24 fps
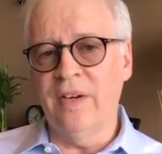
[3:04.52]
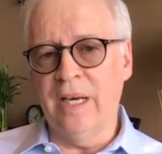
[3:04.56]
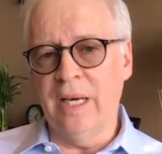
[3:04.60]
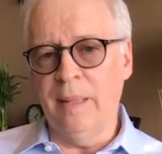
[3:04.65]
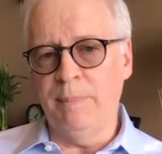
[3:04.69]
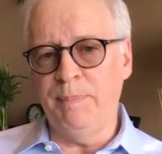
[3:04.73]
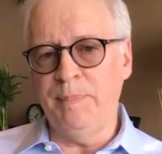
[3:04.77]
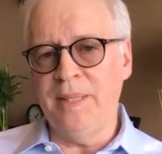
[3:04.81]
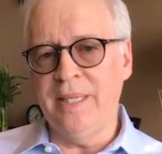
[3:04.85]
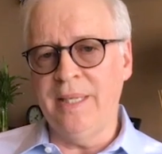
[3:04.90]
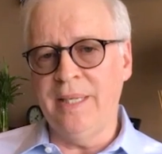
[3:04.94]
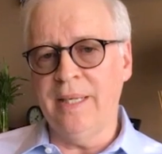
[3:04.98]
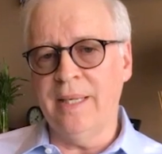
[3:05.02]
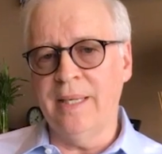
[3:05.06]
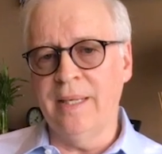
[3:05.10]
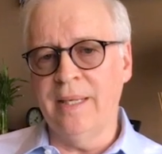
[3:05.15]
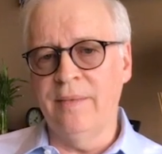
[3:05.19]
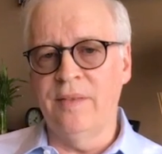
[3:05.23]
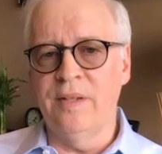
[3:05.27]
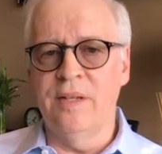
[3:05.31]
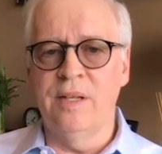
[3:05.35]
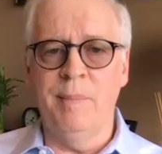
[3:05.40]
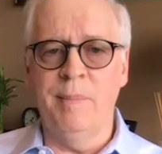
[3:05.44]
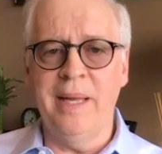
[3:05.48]
uptick
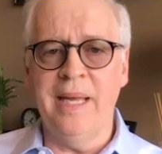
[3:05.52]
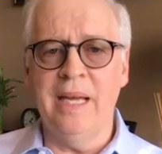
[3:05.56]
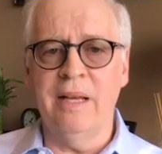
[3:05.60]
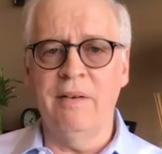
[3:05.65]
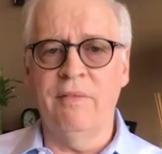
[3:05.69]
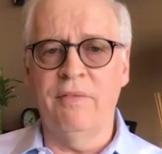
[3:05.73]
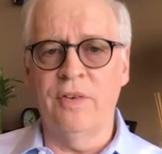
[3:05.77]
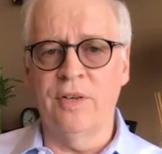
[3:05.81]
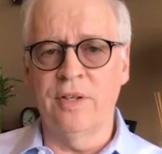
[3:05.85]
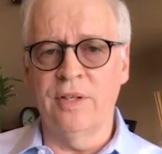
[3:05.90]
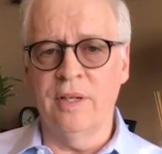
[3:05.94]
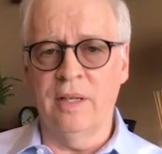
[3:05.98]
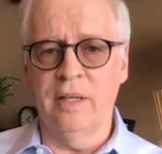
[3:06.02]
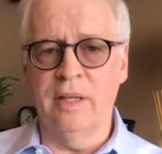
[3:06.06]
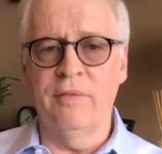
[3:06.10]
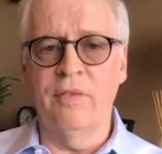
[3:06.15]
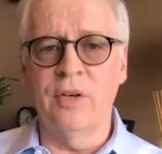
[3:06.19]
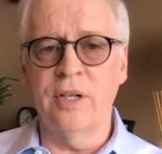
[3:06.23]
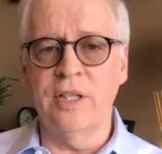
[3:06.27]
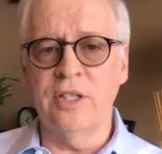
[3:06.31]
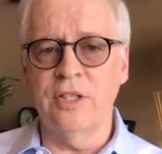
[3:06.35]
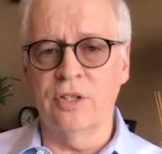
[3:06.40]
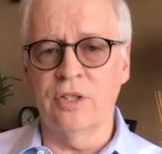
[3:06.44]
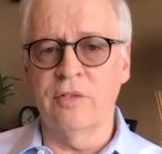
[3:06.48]
in the demand for
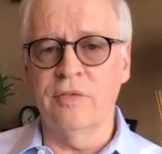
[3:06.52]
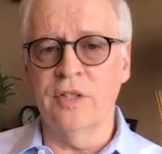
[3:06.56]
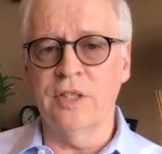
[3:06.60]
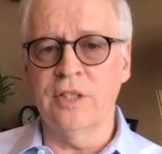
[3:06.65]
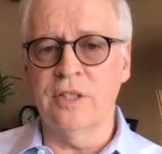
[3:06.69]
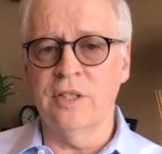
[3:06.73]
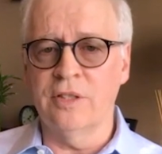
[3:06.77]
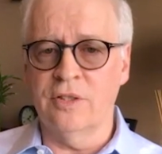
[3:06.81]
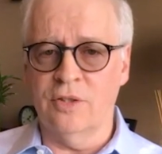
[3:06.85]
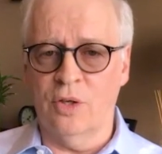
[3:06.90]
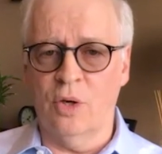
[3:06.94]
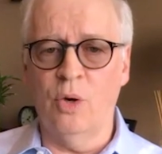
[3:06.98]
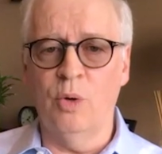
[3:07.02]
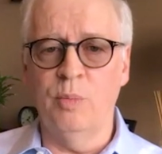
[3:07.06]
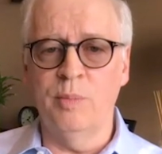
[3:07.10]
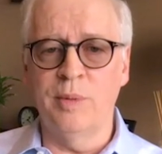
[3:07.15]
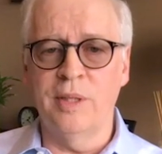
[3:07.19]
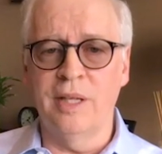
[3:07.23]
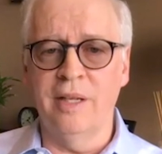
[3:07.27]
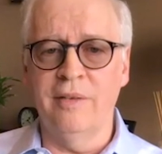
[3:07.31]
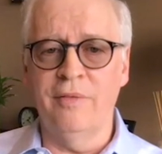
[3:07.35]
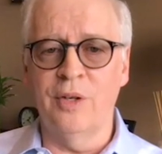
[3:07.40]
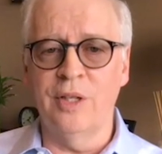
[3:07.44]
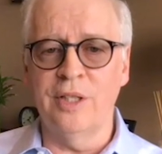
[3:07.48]
delivery services, home
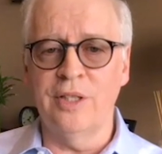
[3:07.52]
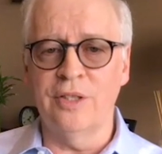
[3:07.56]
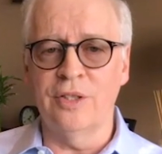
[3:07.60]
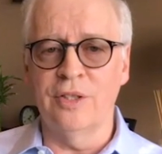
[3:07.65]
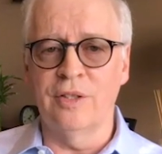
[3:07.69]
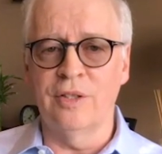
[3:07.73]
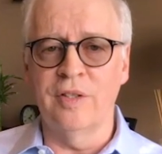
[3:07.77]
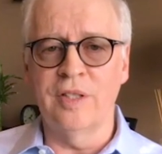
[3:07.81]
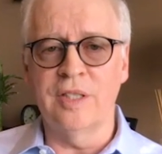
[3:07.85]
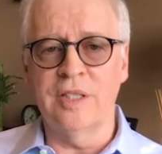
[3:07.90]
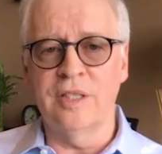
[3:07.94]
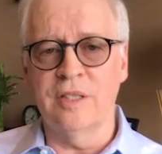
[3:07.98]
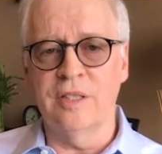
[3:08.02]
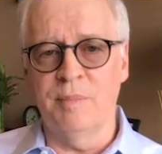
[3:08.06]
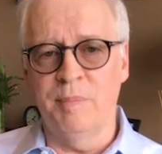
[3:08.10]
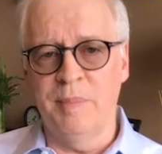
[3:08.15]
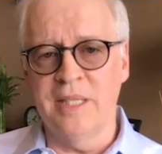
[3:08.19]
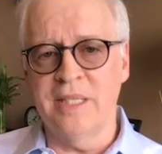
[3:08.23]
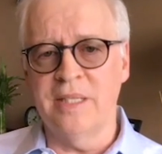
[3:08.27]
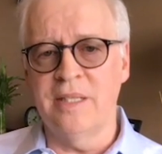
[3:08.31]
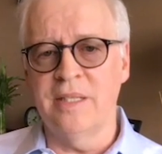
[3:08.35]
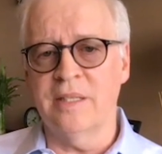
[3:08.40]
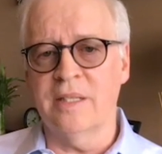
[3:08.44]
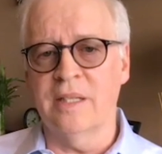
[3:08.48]
delivery services,
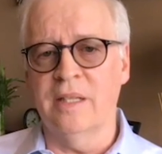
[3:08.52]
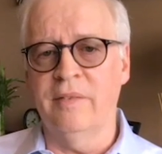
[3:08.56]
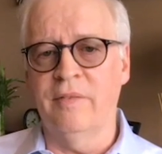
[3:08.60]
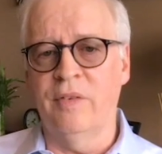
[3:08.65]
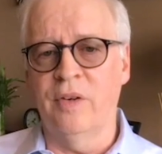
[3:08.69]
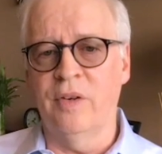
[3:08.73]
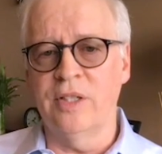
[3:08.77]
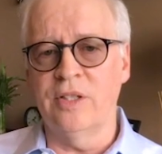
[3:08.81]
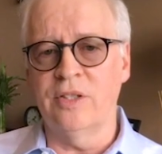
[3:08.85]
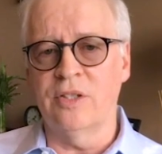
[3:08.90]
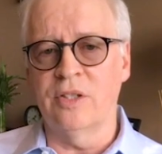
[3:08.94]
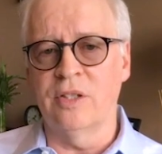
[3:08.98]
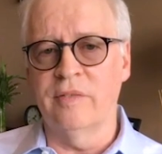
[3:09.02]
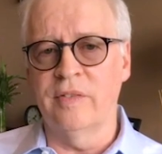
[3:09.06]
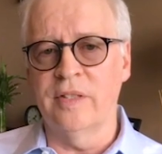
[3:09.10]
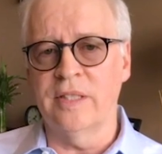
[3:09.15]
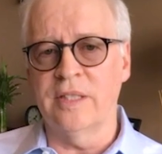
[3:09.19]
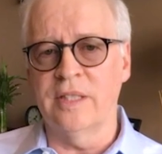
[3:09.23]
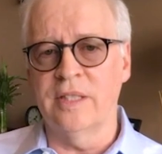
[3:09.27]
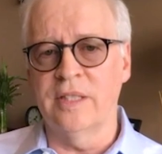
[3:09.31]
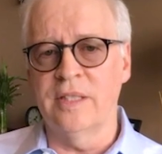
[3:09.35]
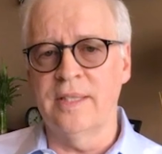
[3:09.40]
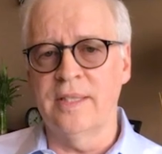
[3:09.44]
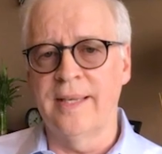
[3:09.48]
business delivery
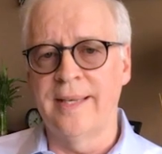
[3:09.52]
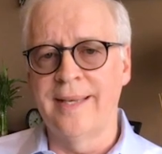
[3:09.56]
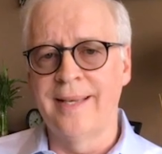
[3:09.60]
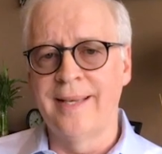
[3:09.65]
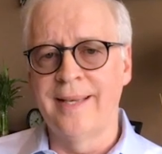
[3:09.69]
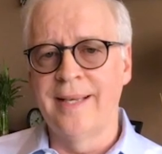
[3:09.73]
services.